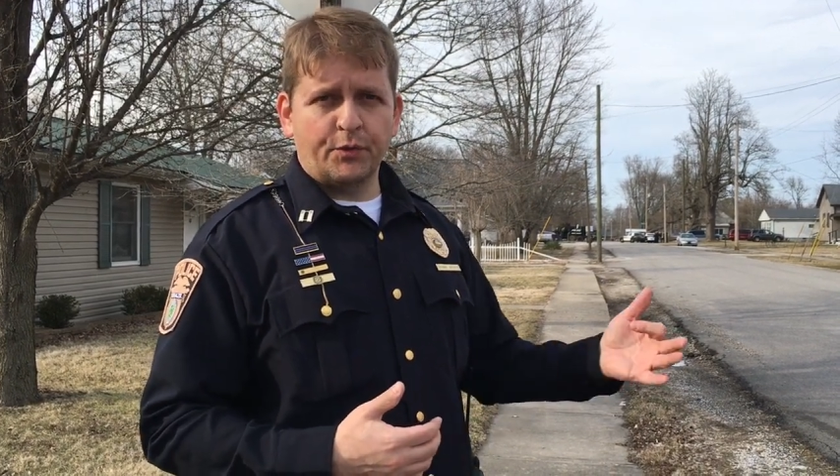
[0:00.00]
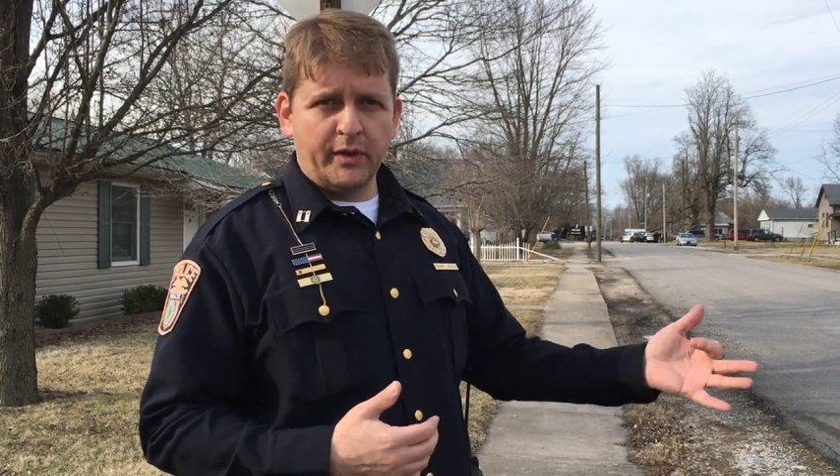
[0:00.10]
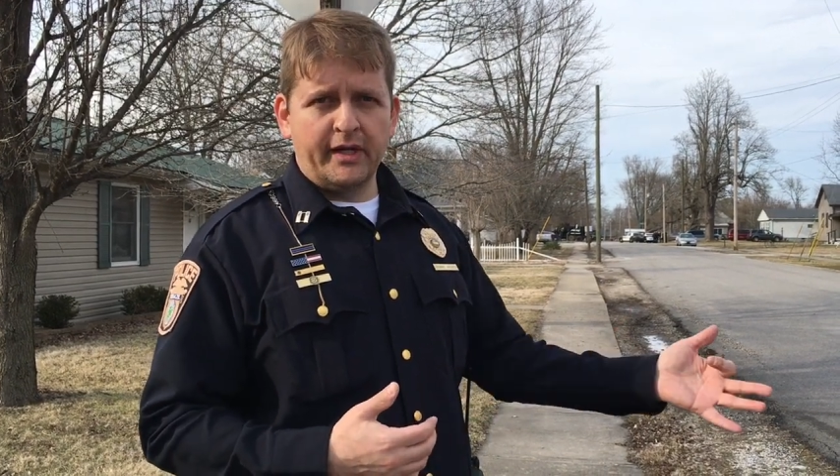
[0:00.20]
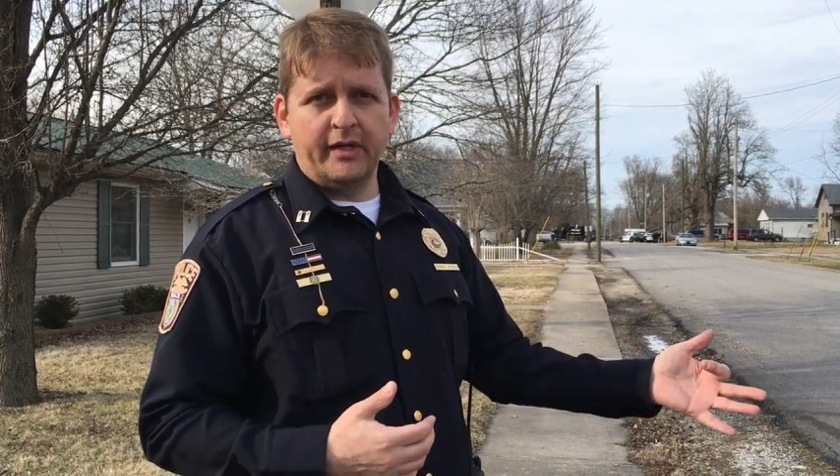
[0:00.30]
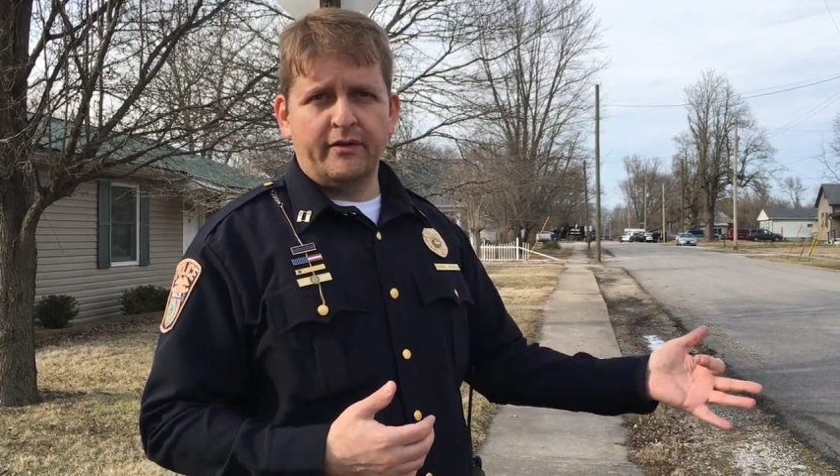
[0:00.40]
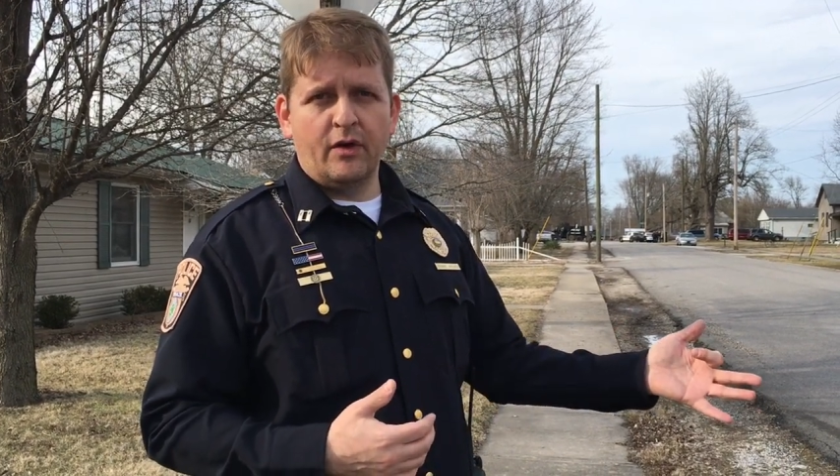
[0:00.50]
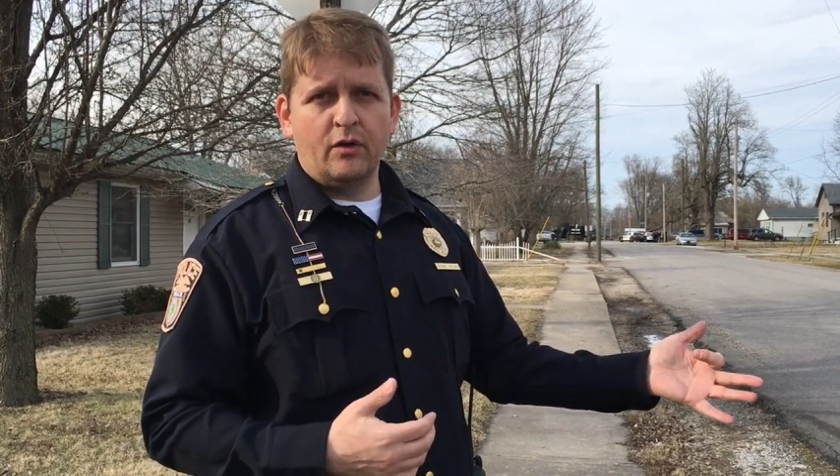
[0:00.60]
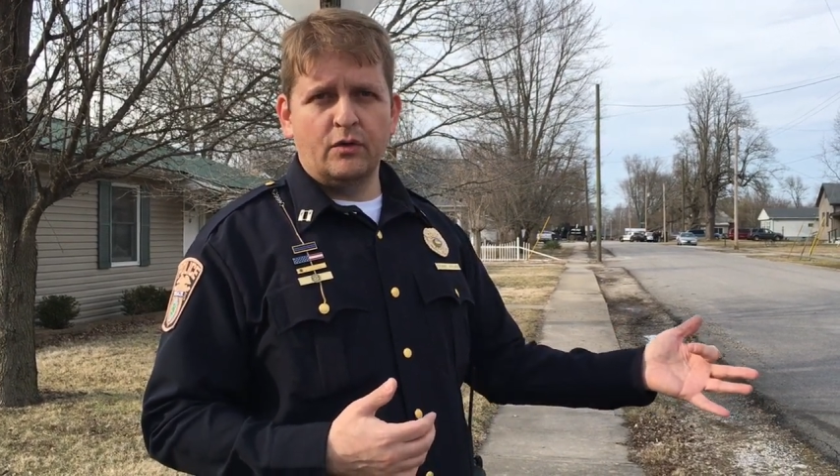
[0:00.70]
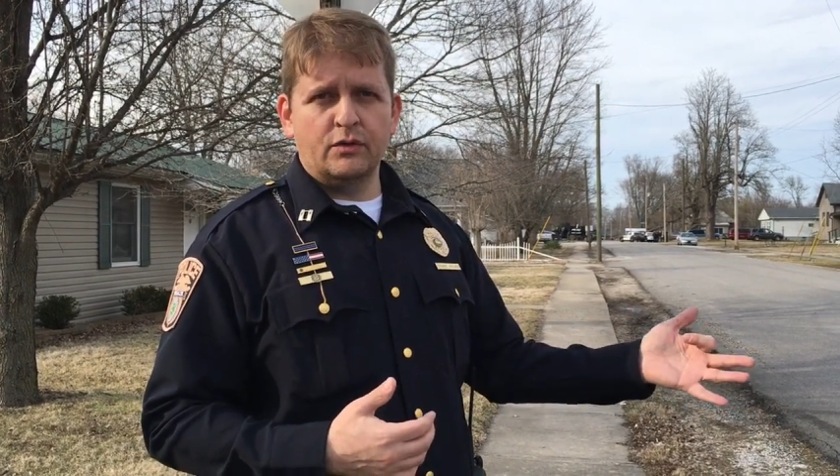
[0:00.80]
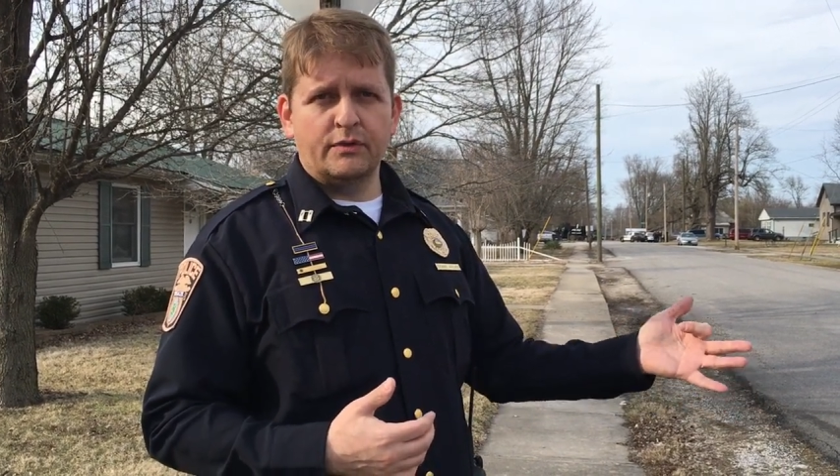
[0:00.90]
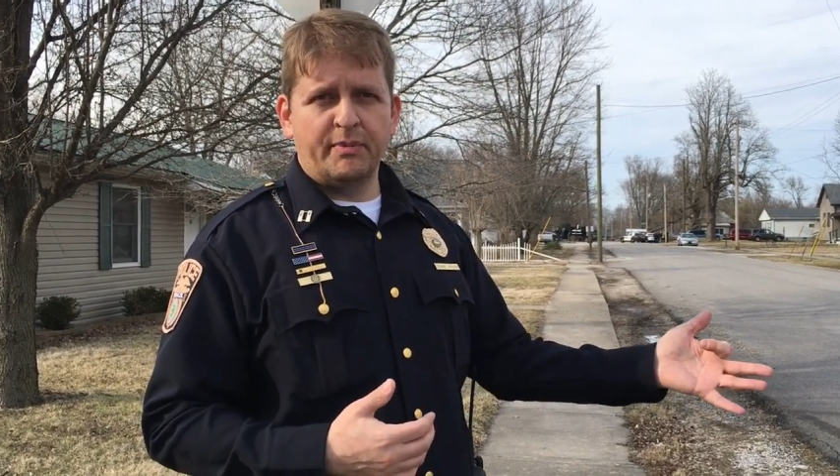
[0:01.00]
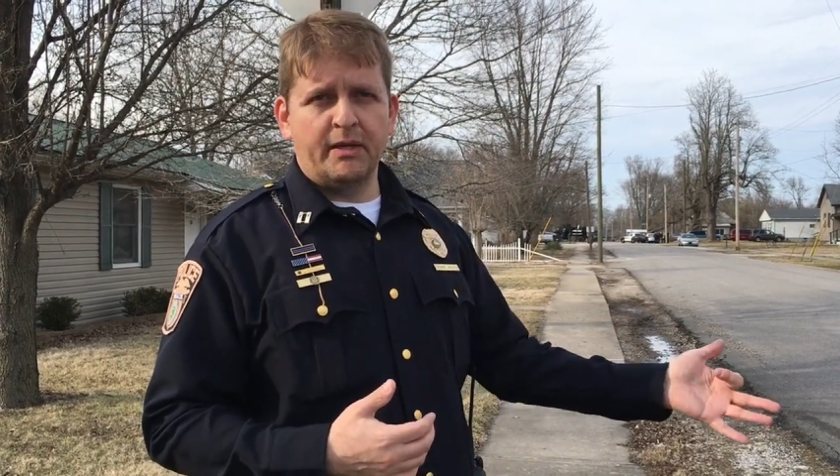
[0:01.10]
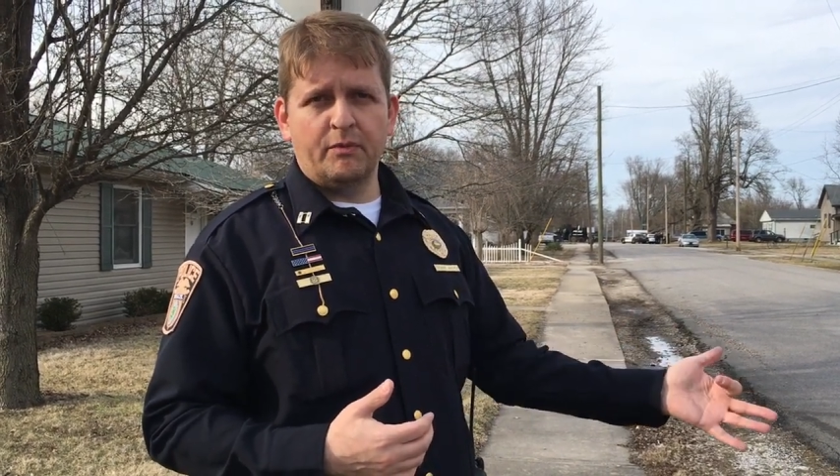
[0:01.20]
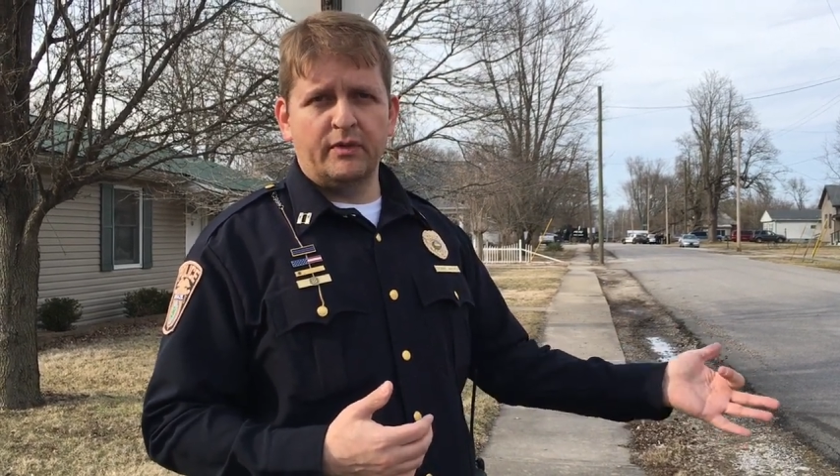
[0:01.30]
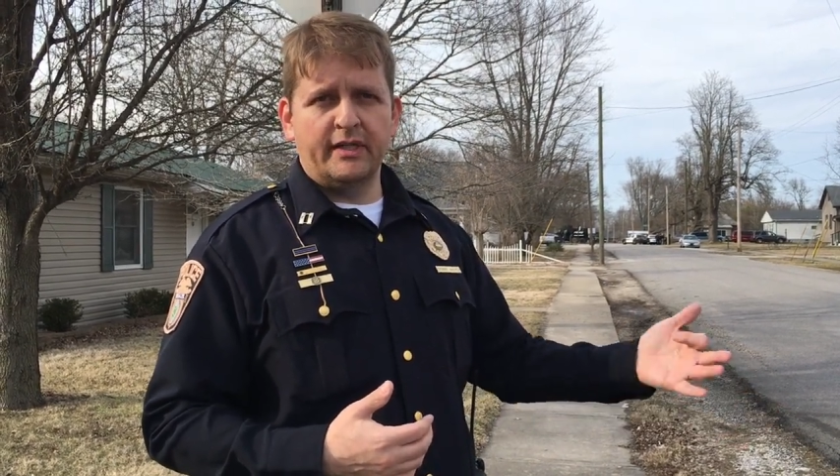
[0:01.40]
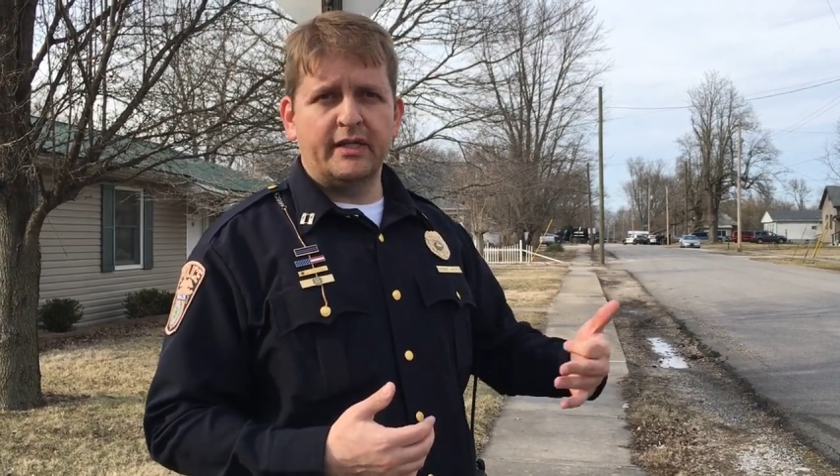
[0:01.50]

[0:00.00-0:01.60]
three of those people